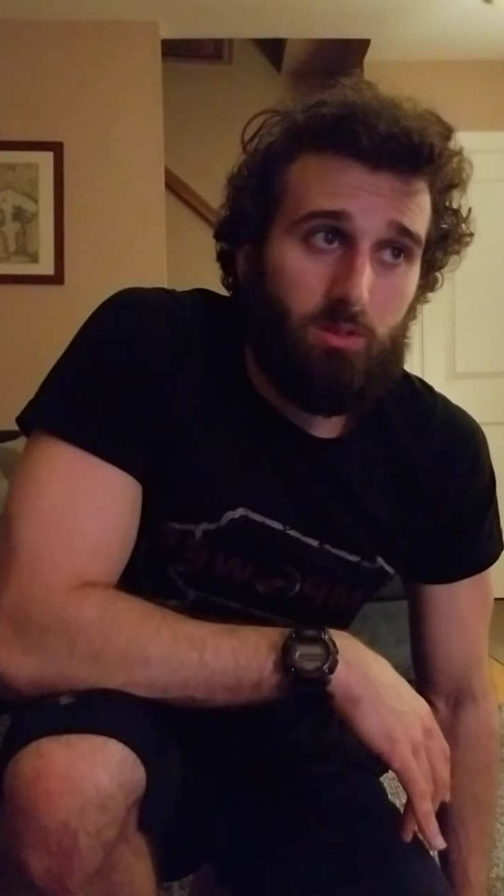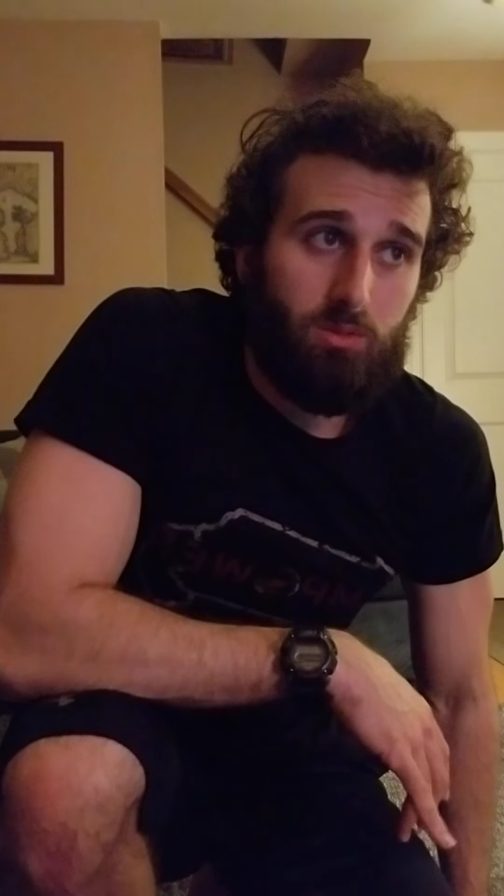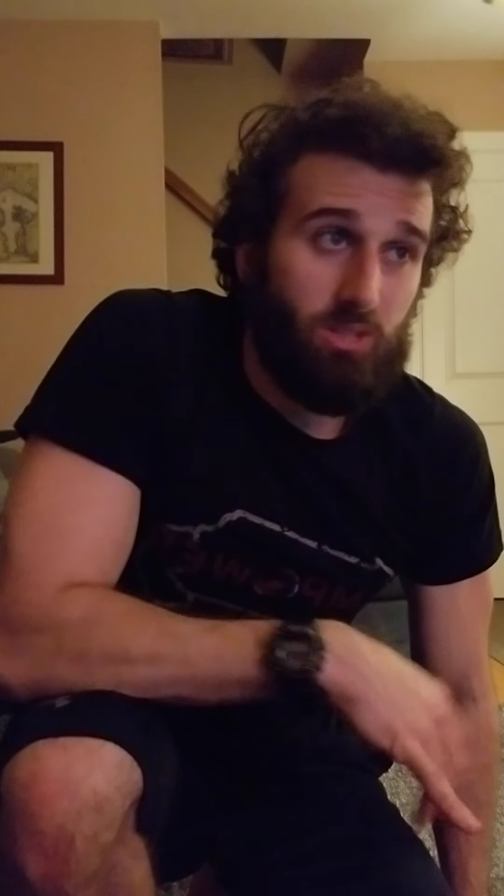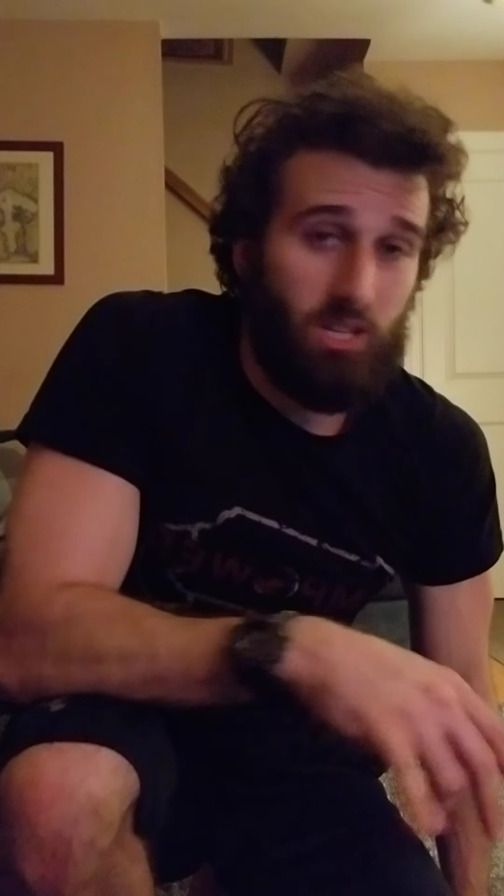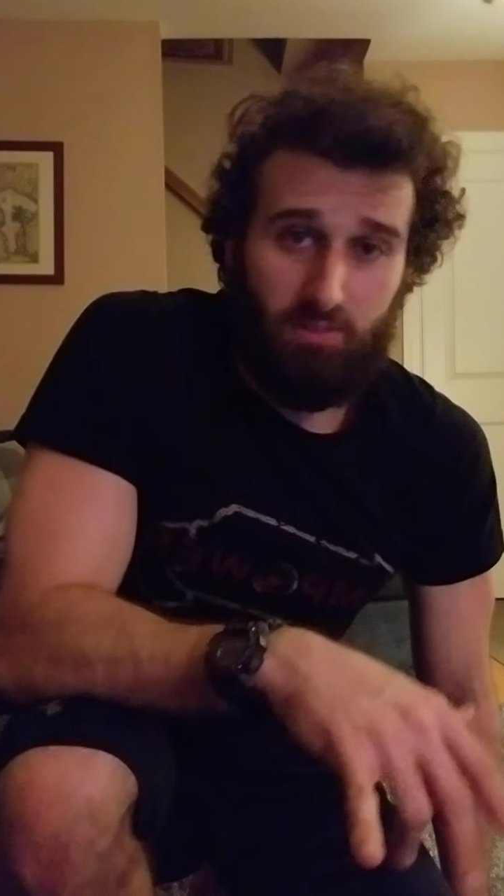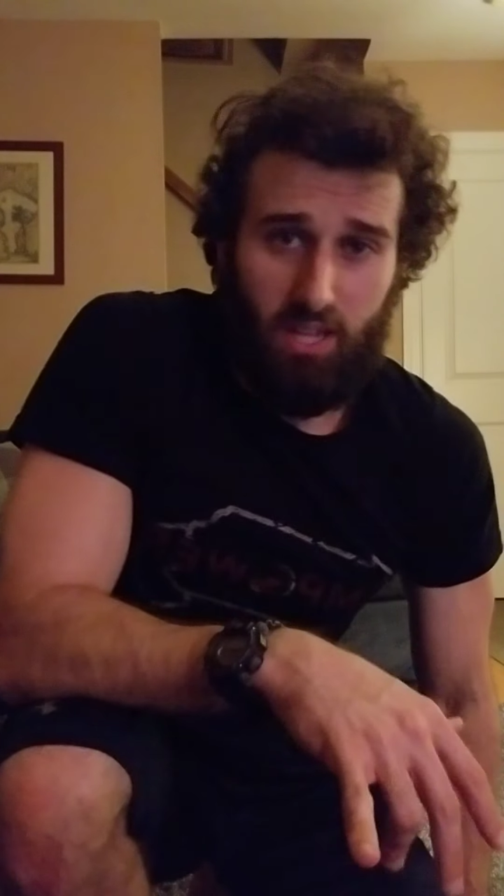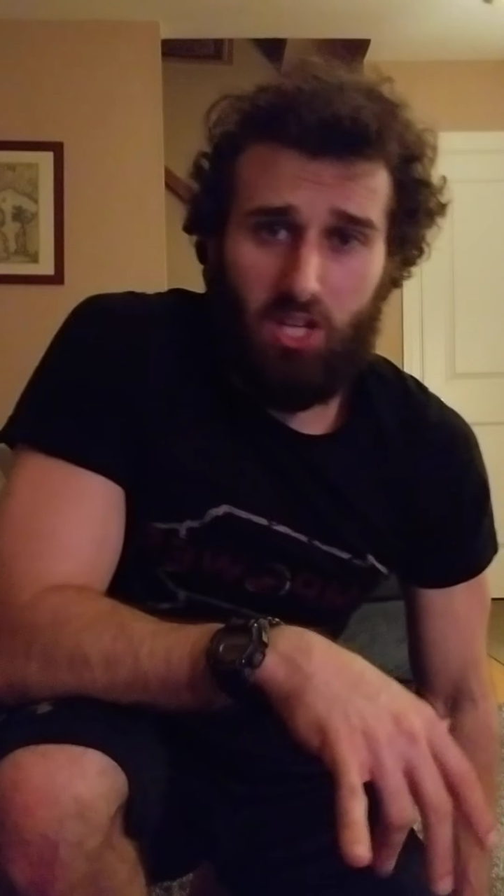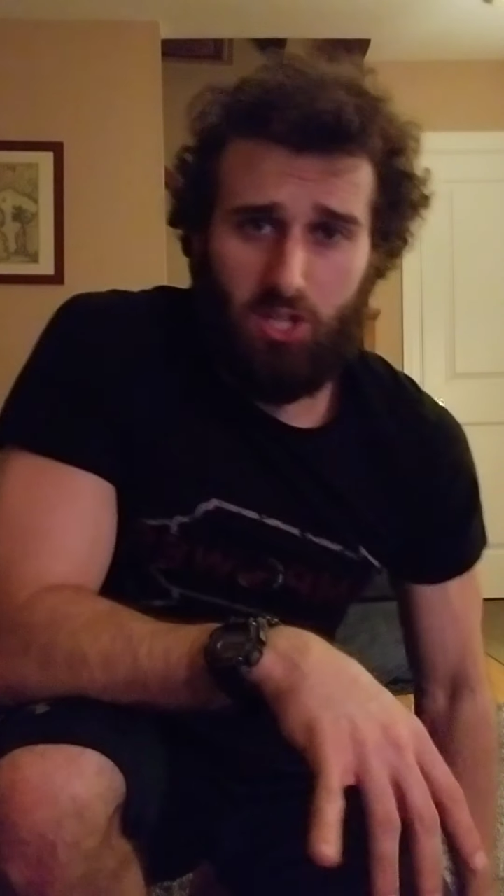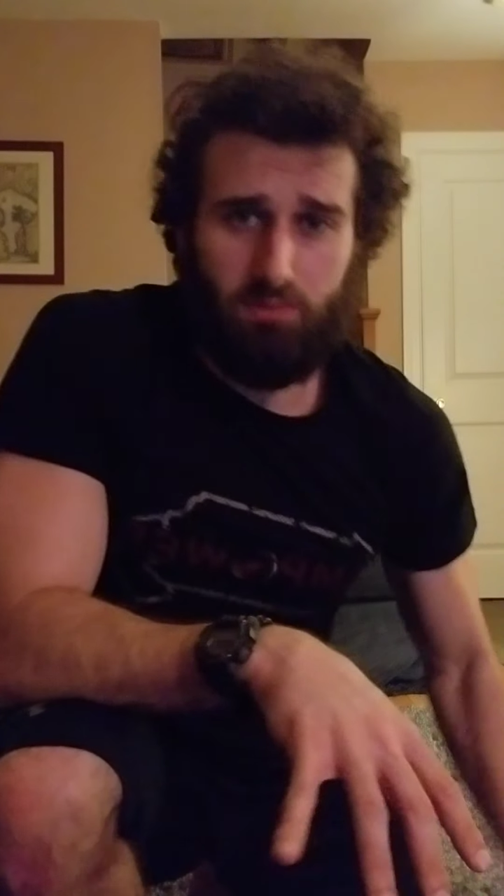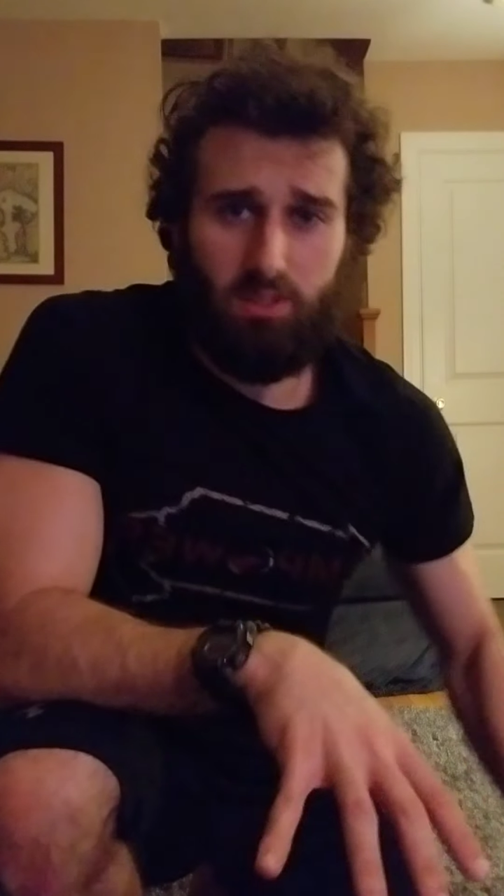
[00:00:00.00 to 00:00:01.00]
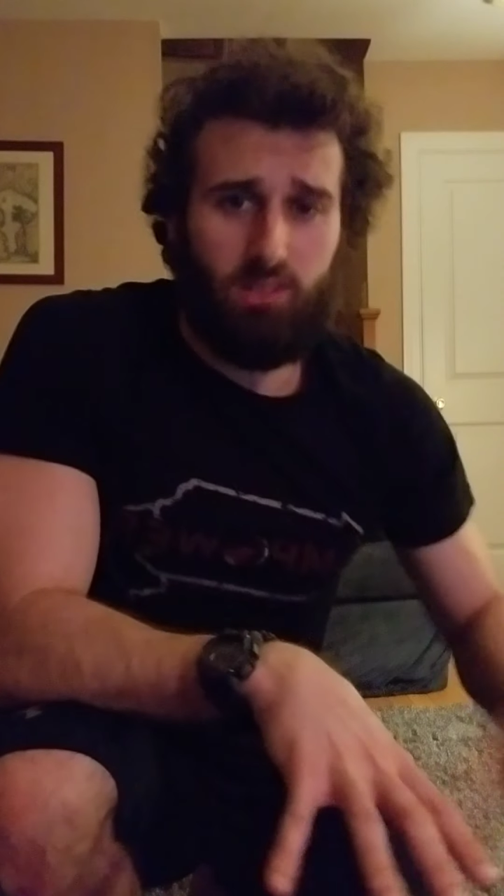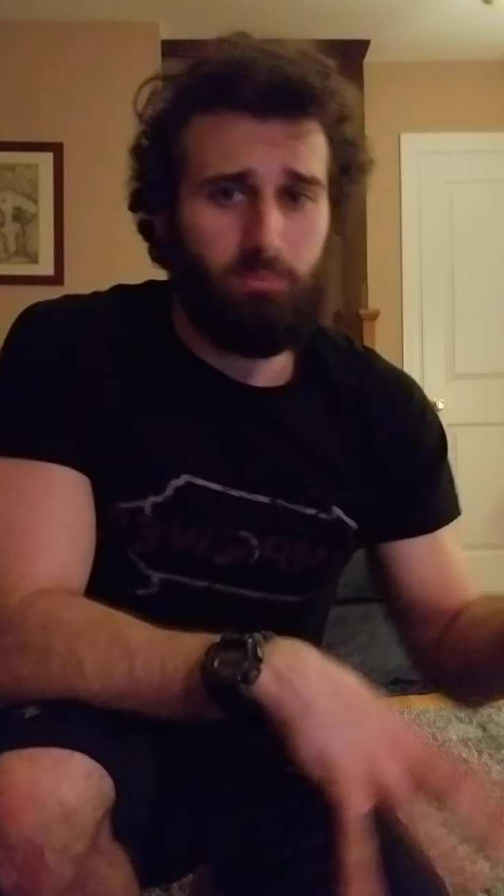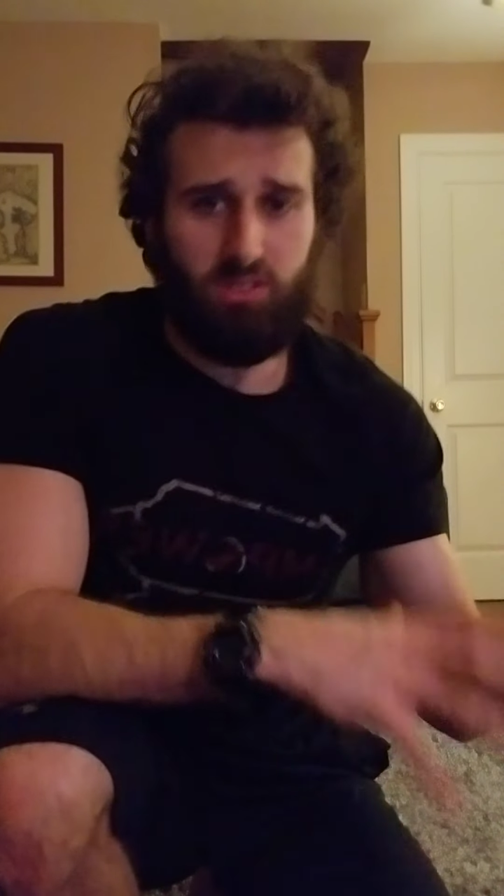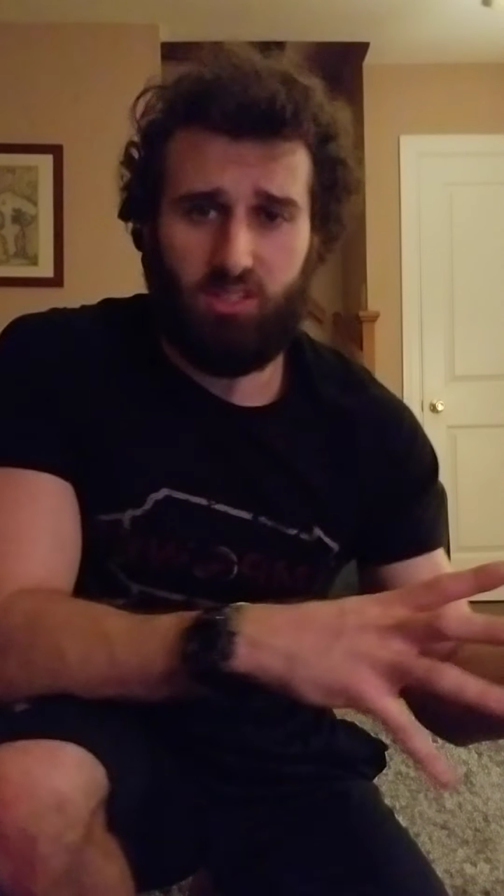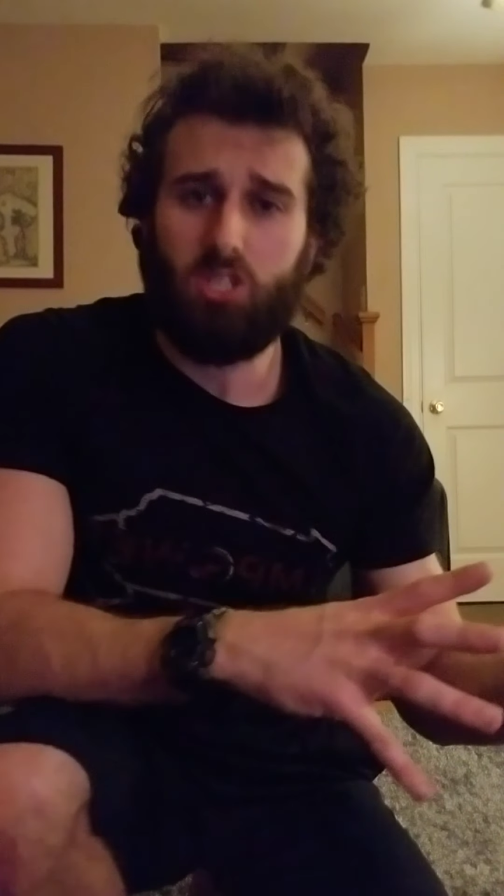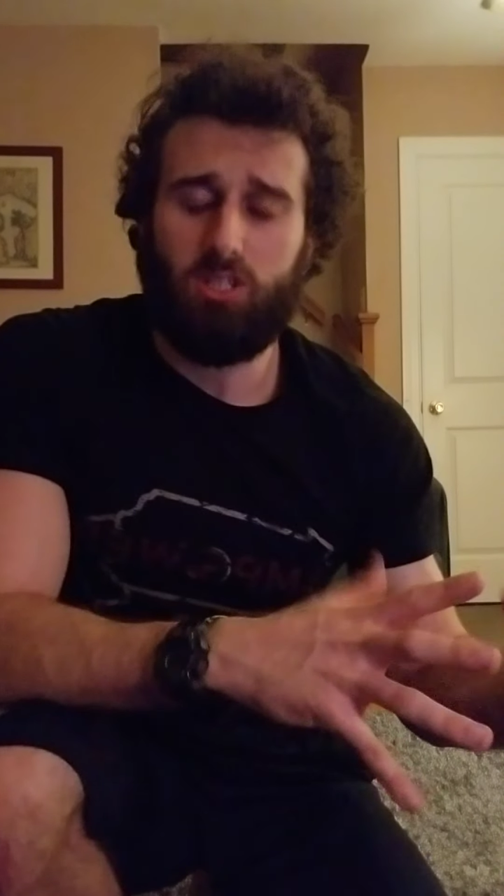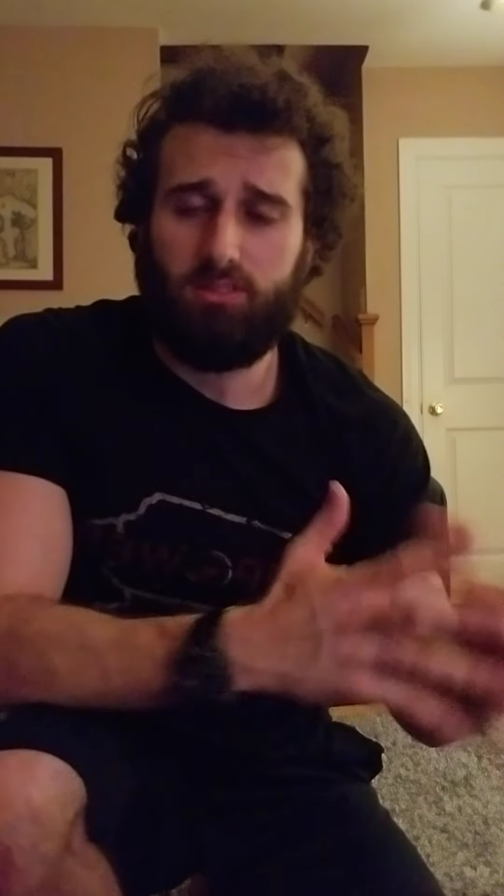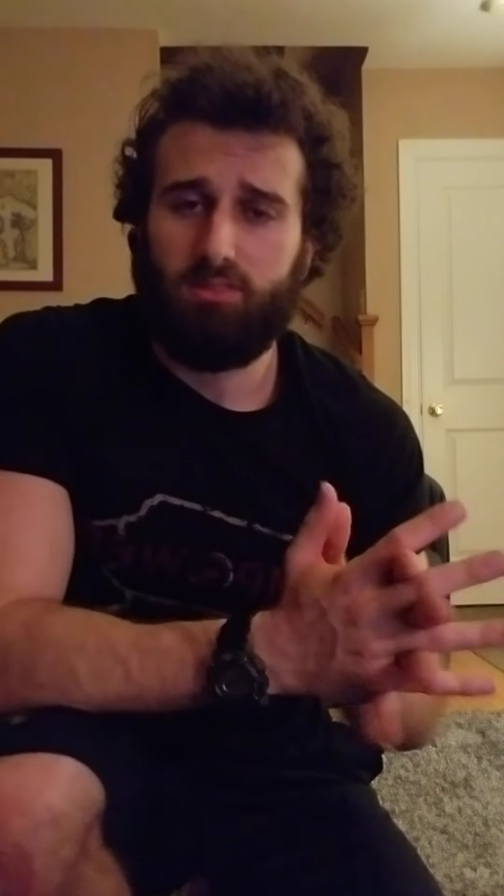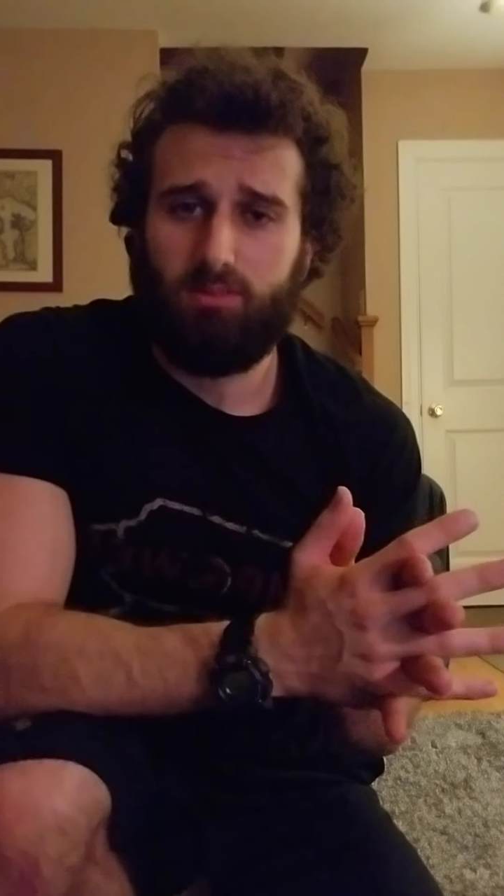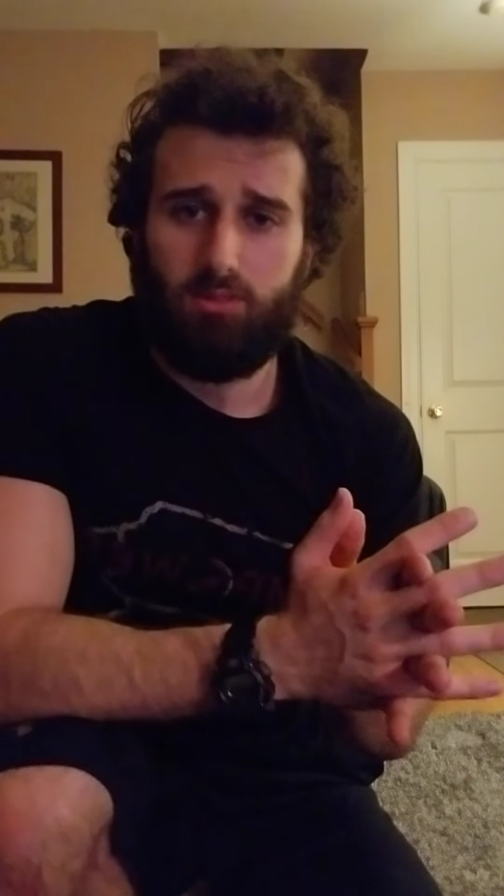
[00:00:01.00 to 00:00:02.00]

take advantage of these positions